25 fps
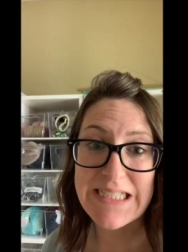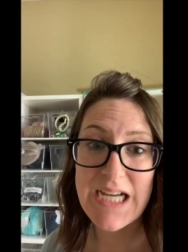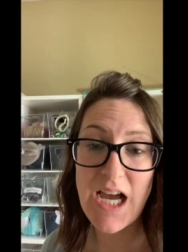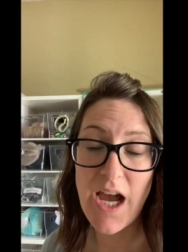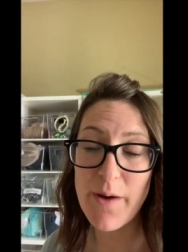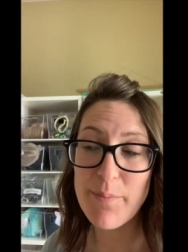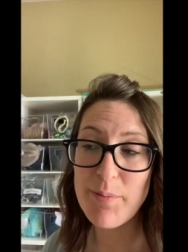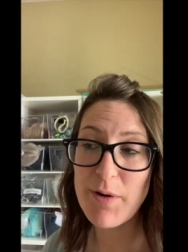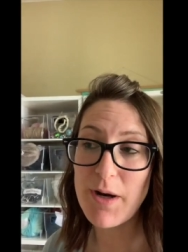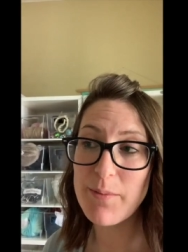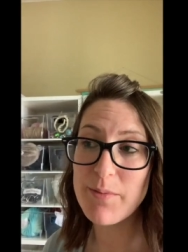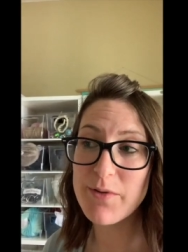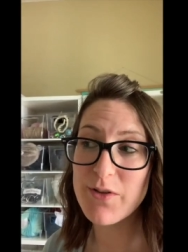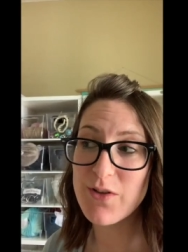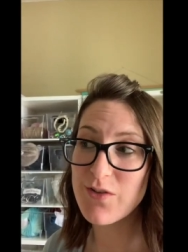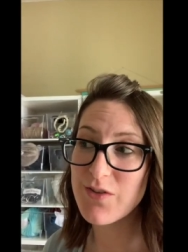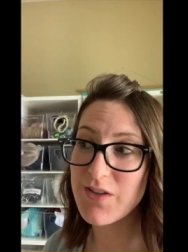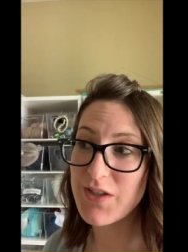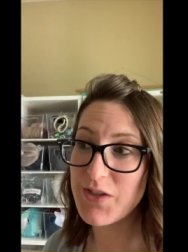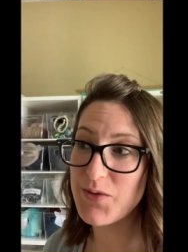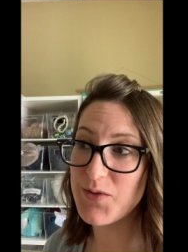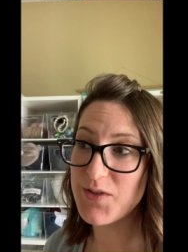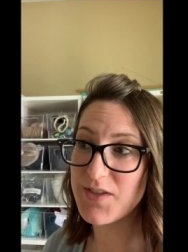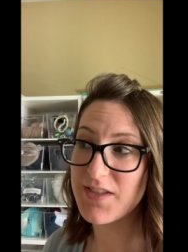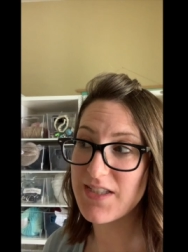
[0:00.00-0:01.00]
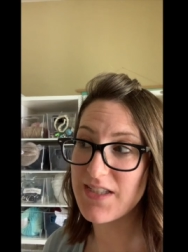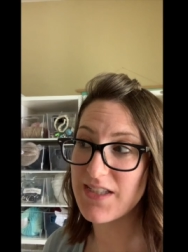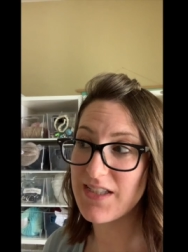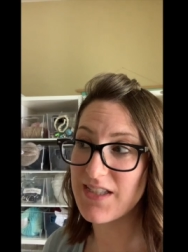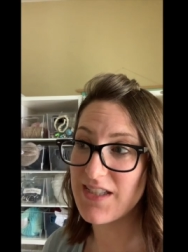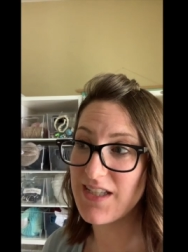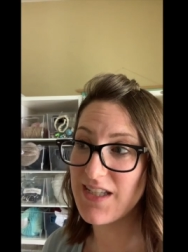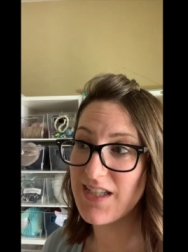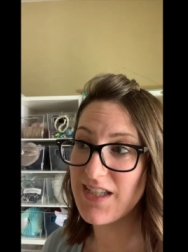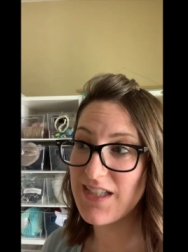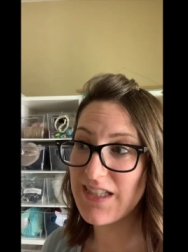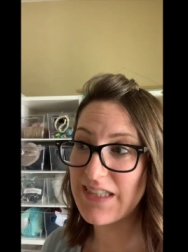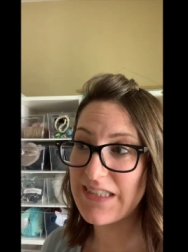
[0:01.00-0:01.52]
I probably only used it
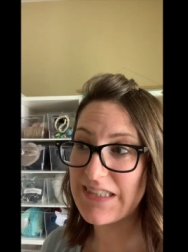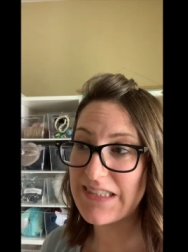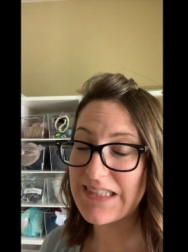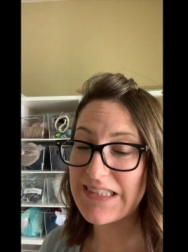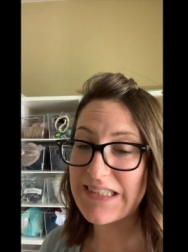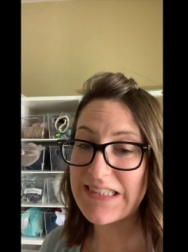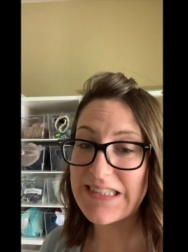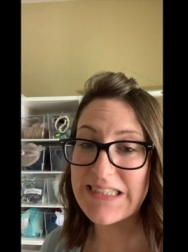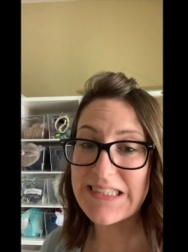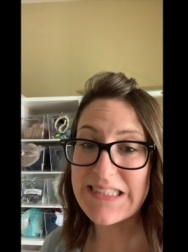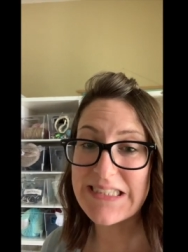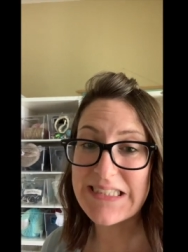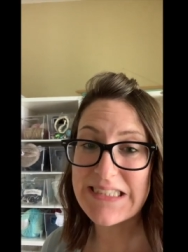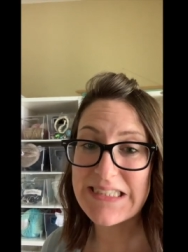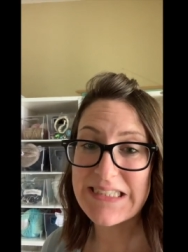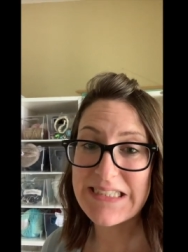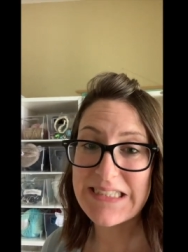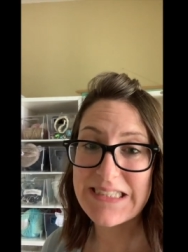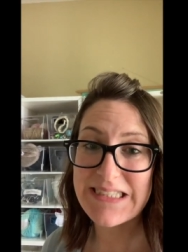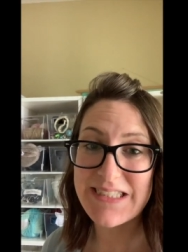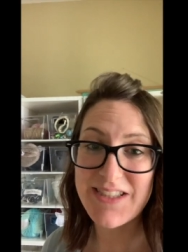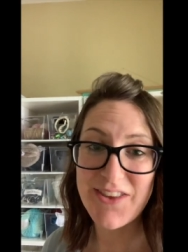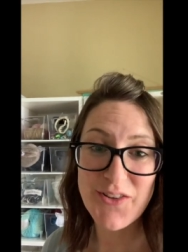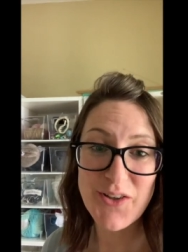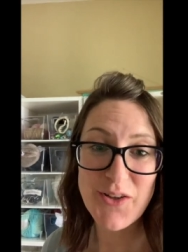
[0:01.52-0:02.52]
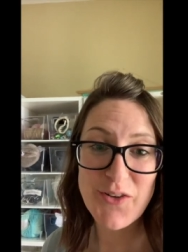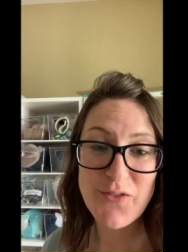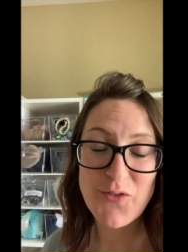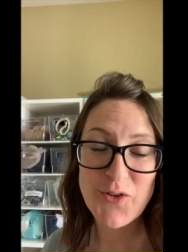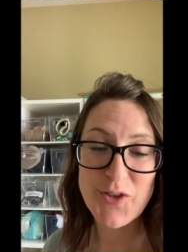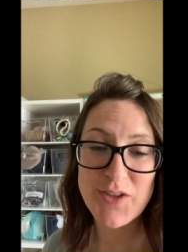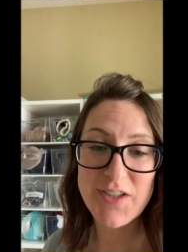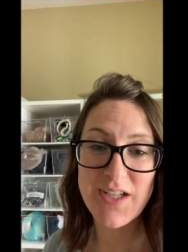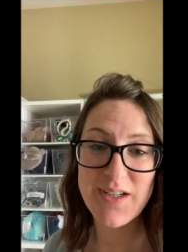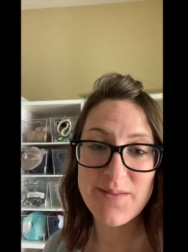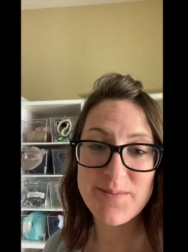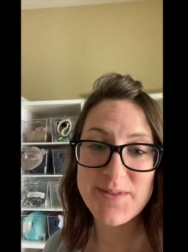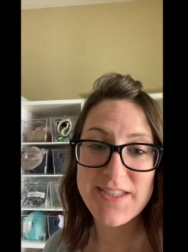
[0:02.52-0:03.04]
ooh, three or four
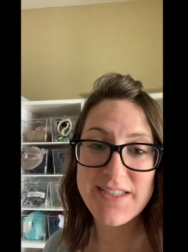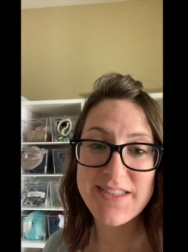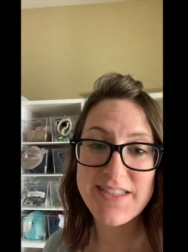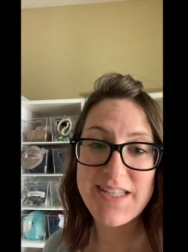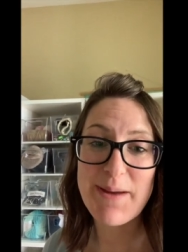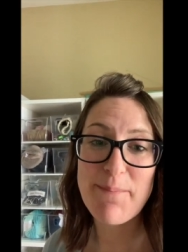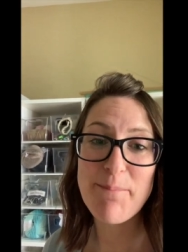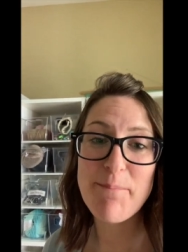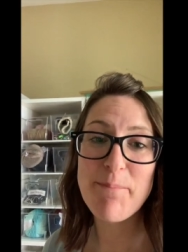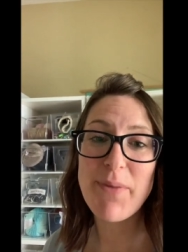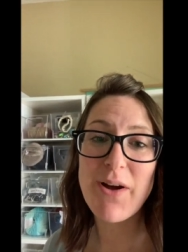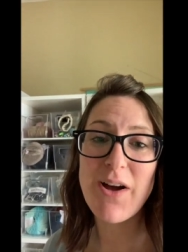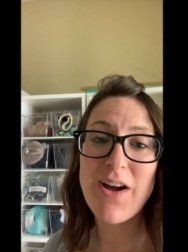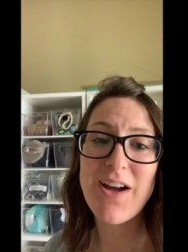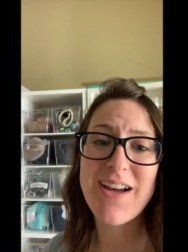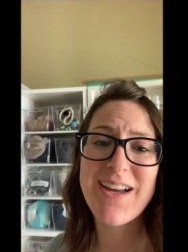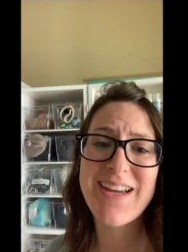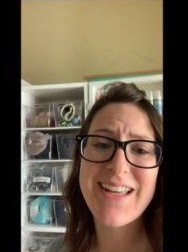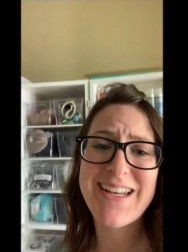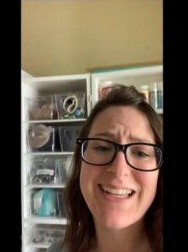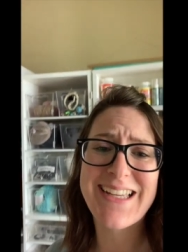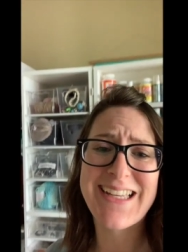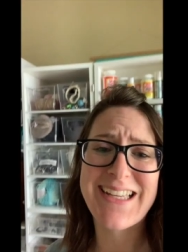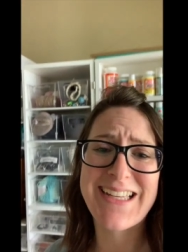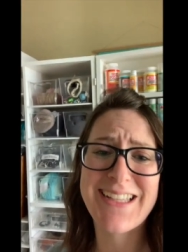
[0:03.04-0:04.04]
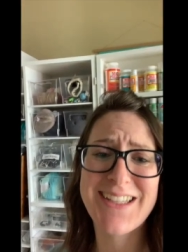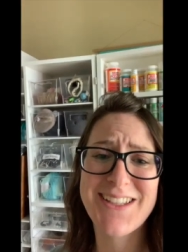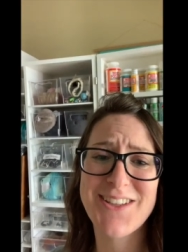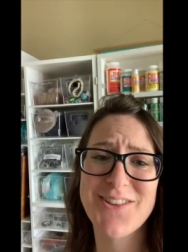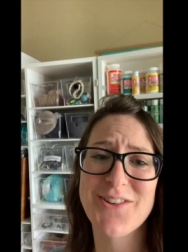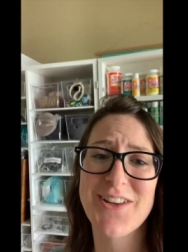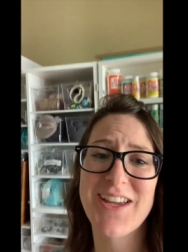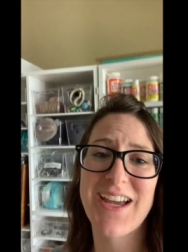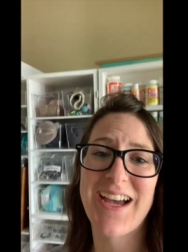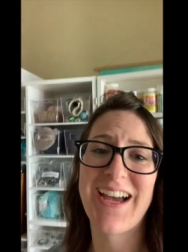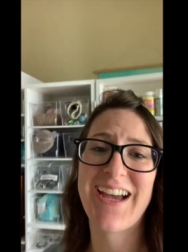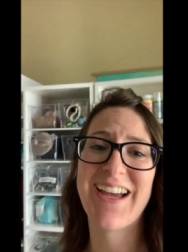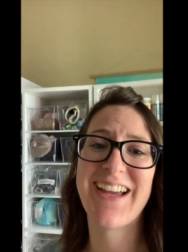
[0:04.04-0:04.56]
times since I bought it. You
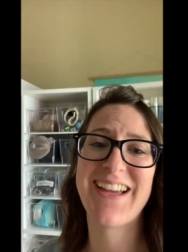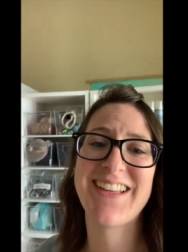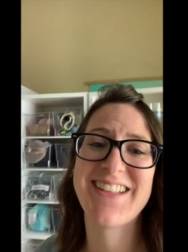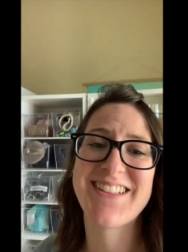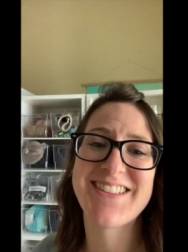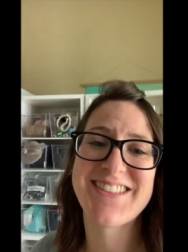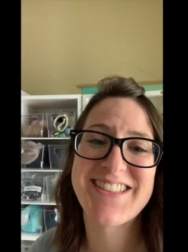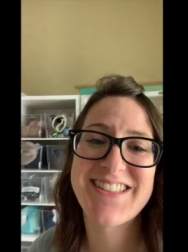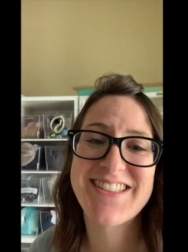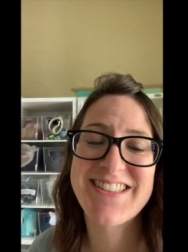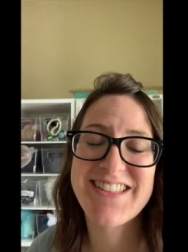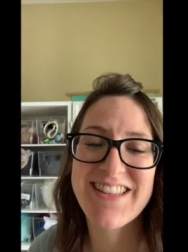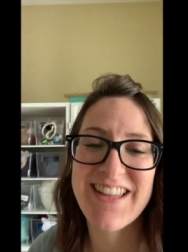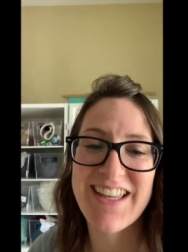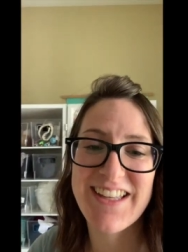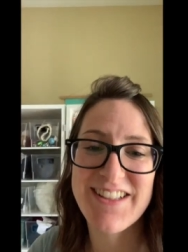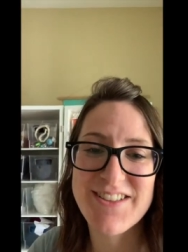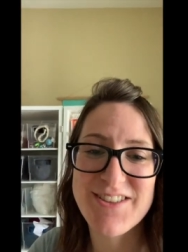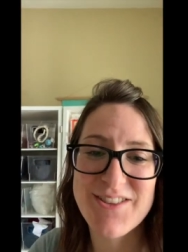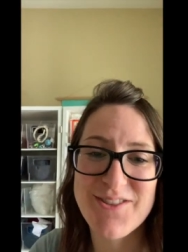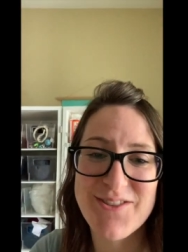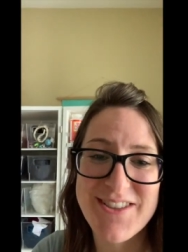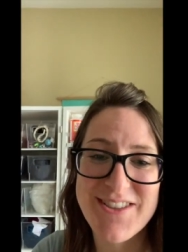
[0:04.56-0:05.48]
guys, isn't that so